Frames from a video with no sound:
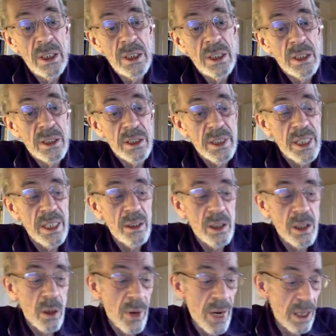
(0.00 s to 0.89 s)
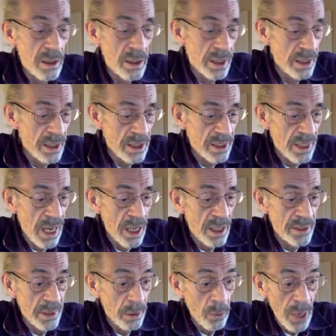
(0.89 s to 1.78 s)
say, go out and look at this cow and
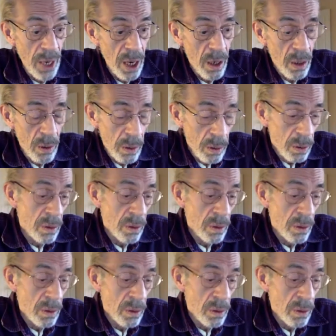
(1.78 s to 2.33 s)
say, whoa,